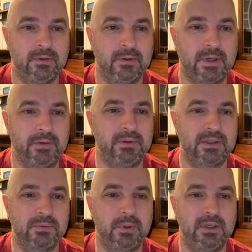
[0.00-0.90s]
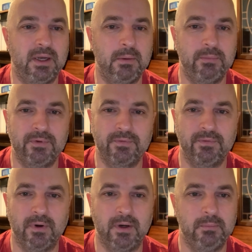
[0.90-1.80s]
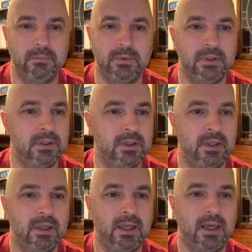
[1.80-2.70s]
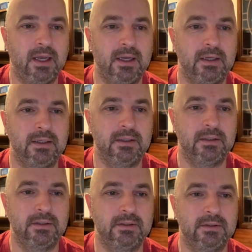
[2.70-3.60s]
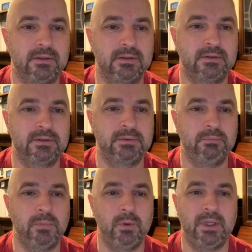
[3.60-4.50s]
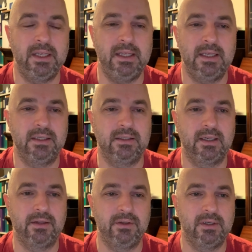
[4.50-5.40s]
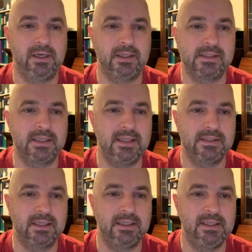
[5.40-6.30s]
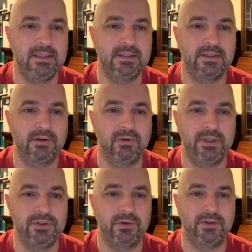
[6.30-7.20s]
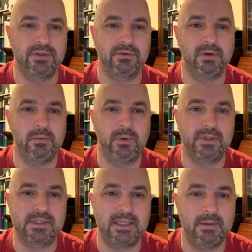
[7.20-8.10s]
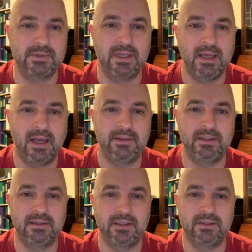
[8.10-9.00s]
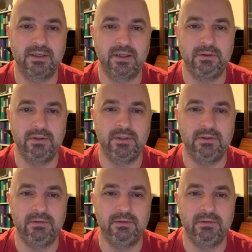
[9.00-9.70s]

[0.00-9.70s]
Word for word: Okay, next one comes from uh, Smokey in uh, the United States, and he says, I really enjoyed the story about the stamps. I think that uh, you did,